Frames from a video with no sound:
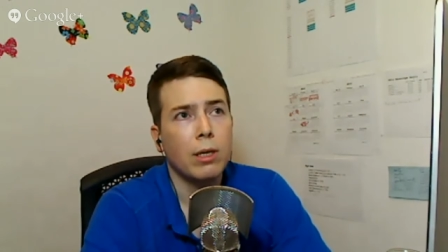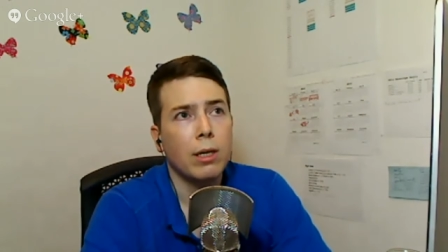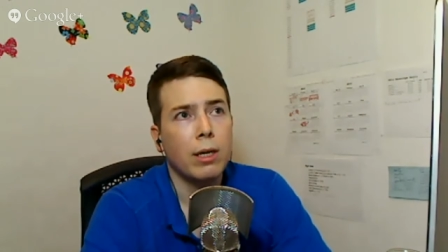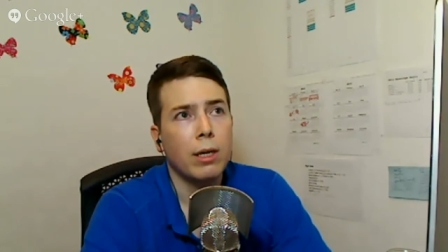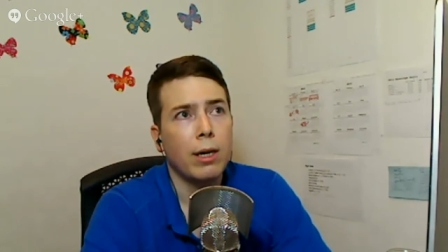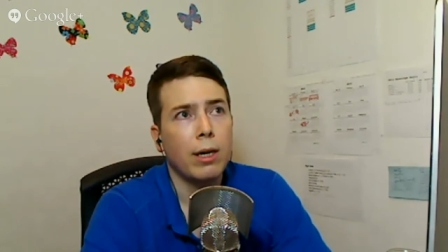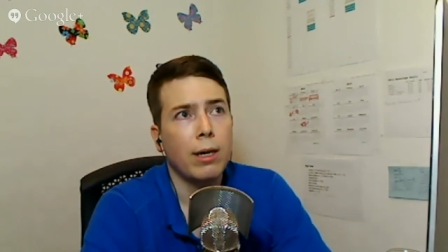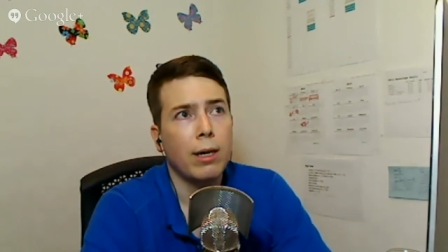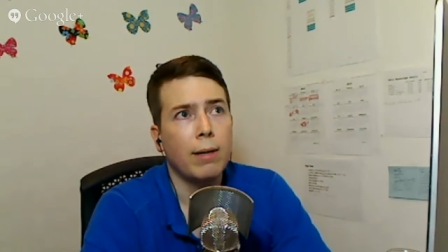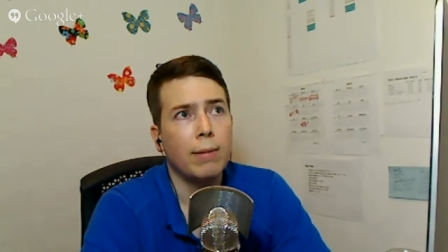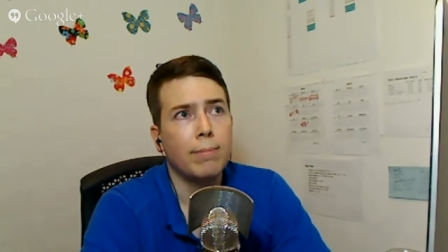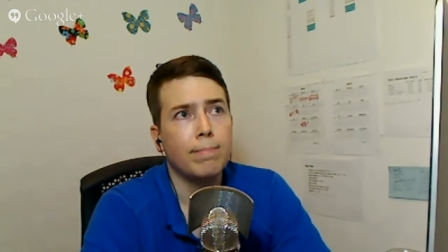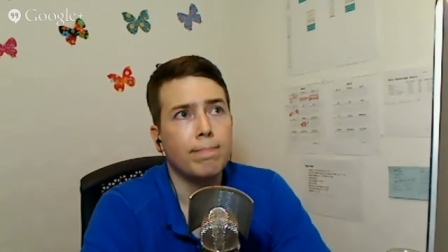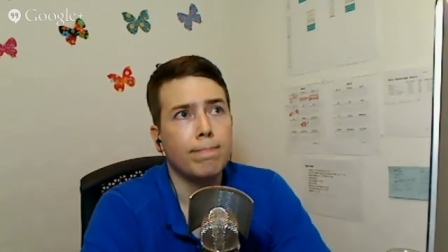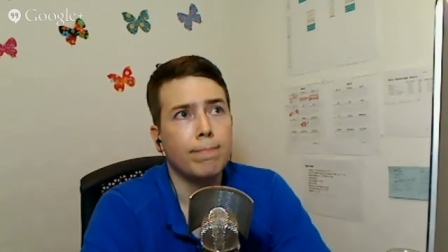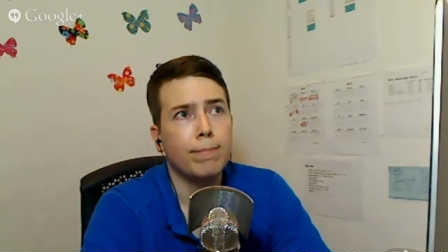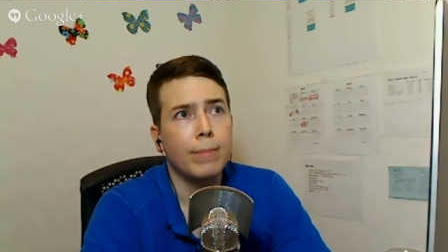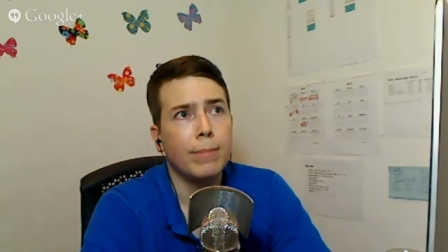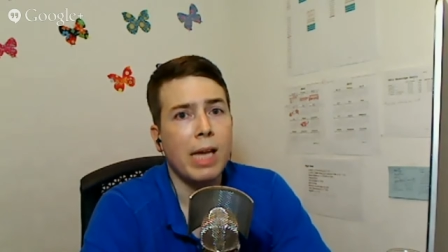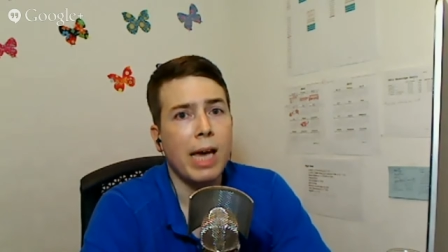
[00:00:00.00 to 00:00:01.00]

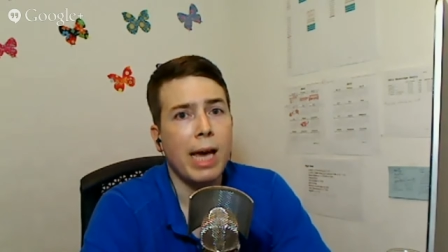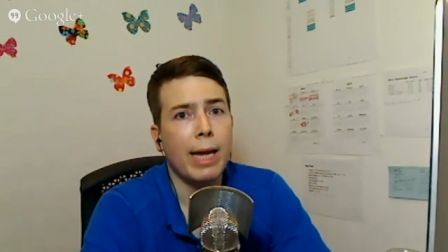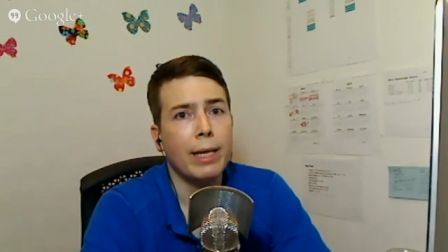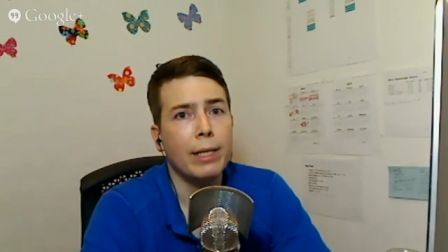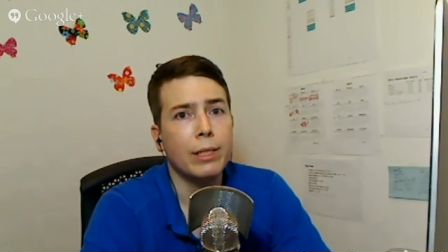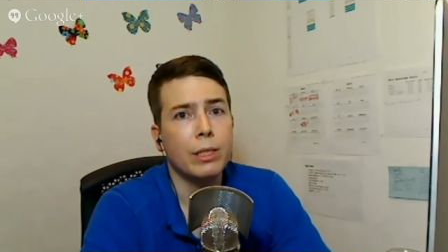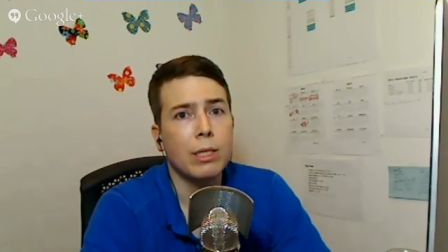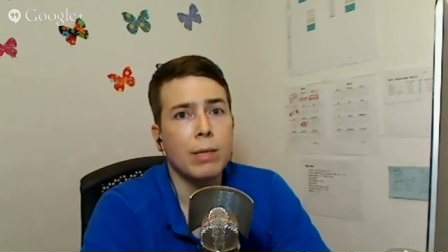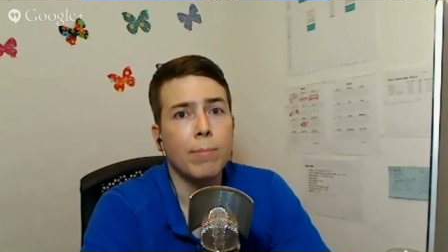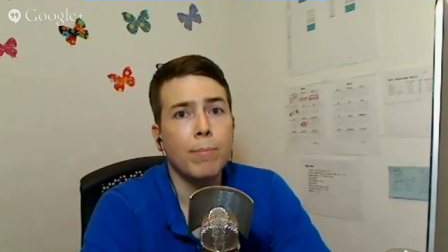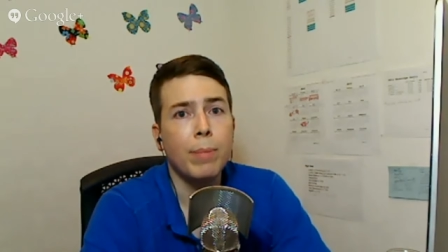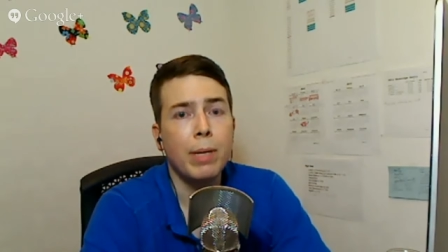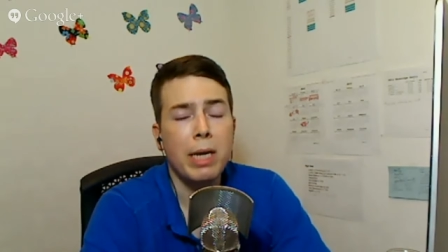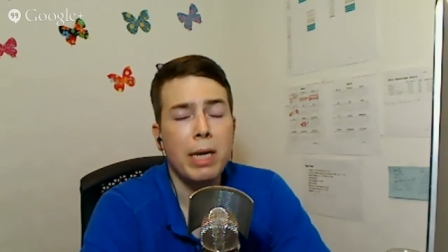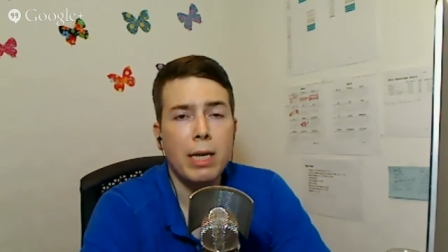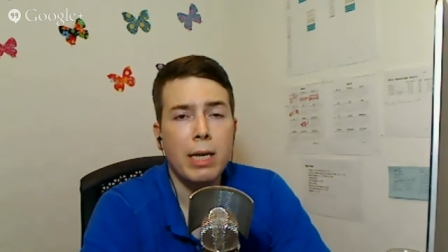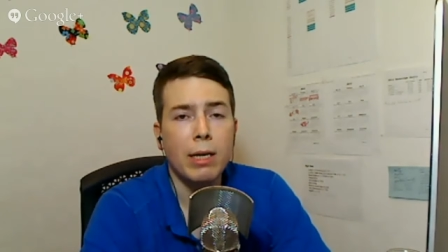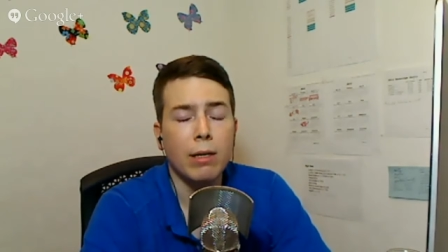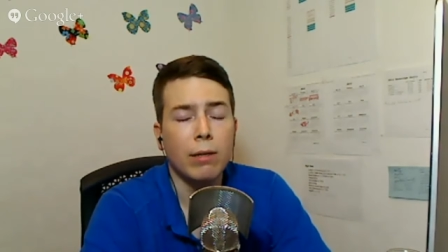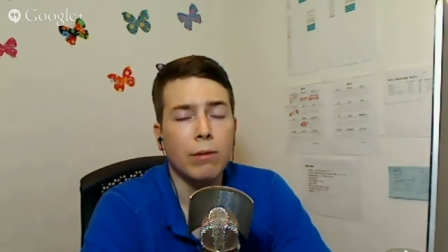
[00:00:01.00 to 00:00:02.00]
that is
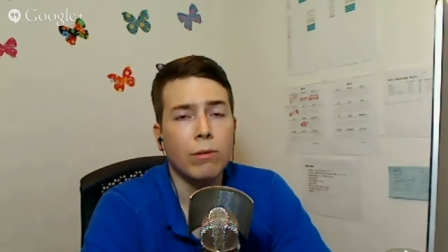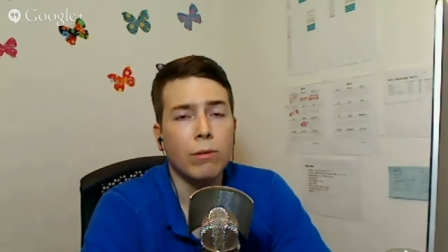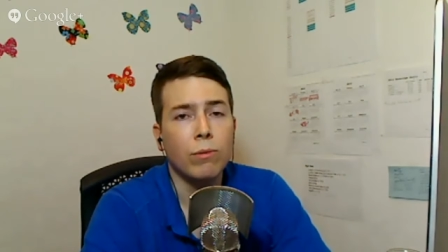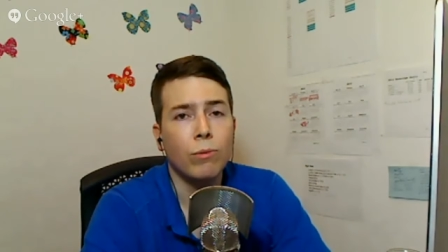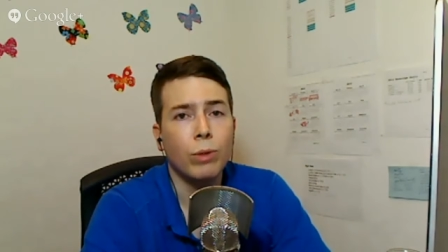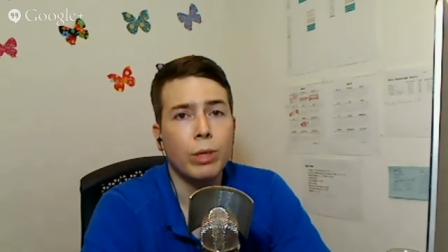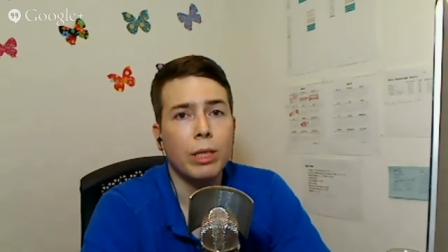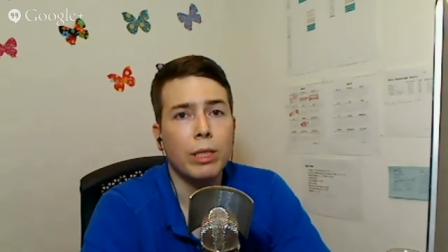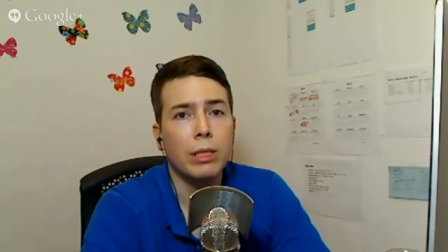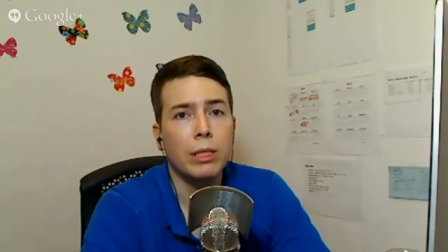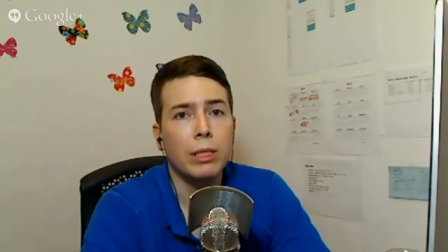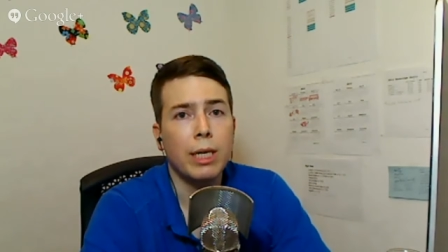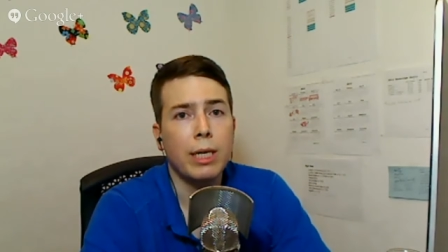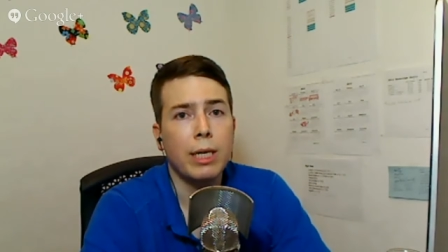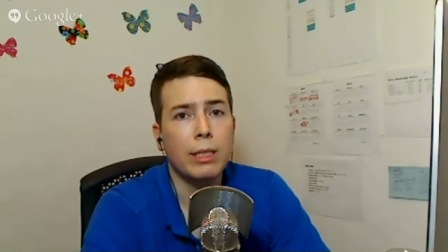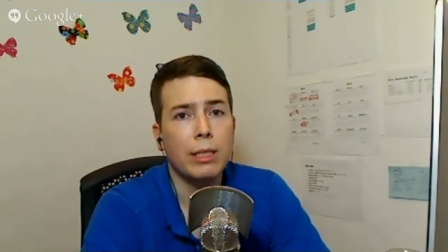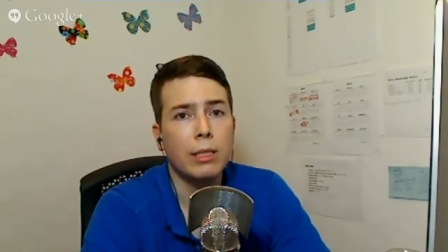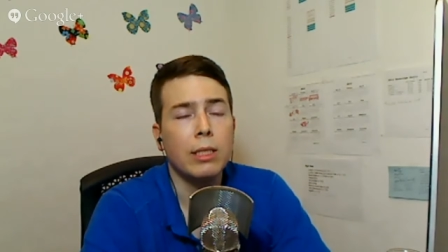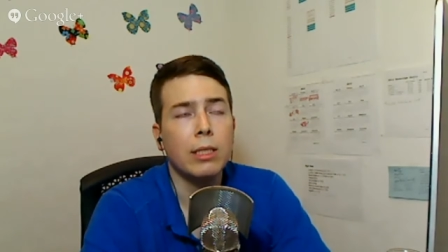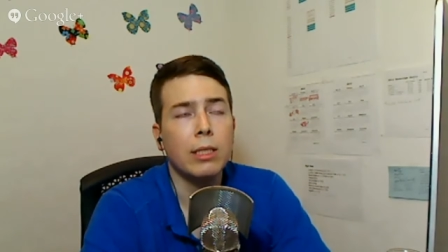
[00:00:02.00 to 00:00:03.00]
competing with the
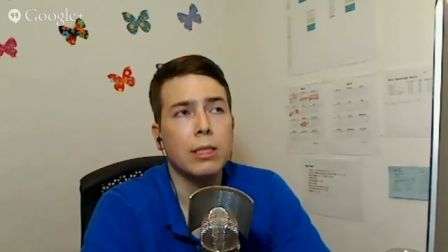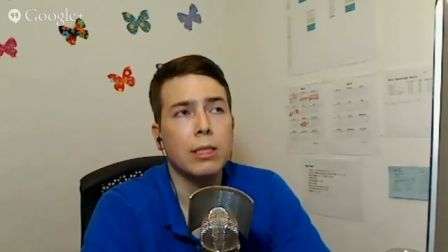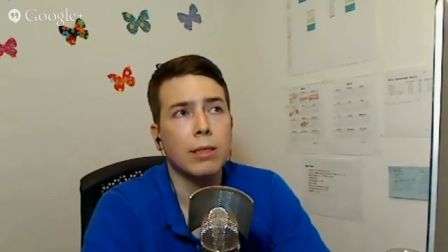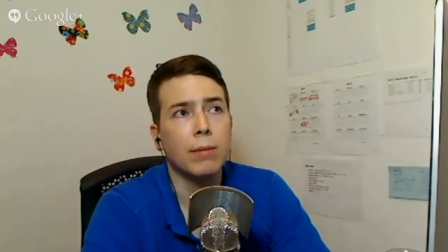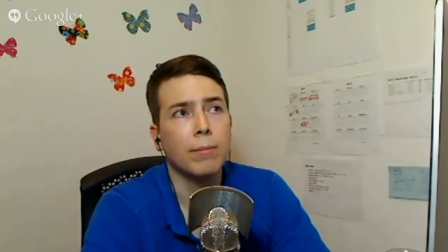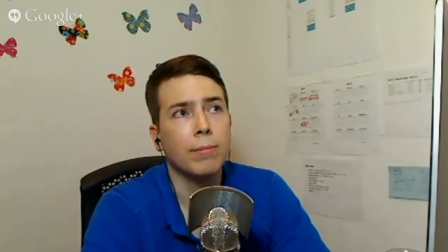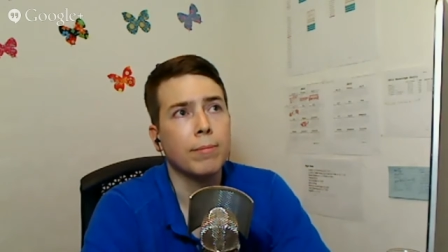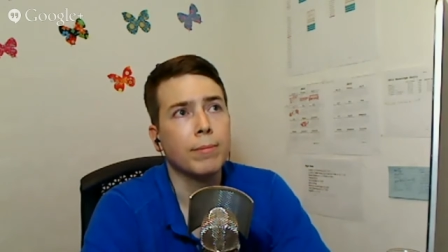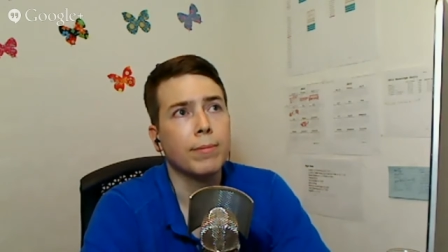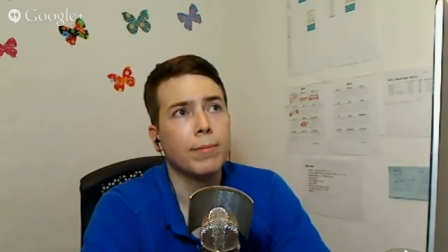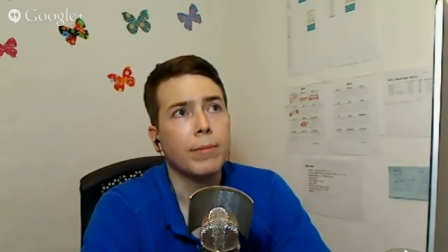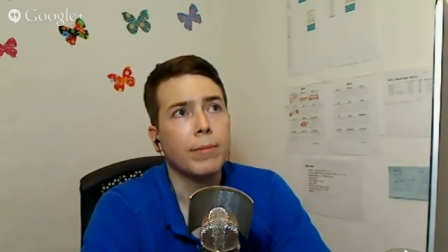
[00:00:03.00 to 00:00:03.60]
state system.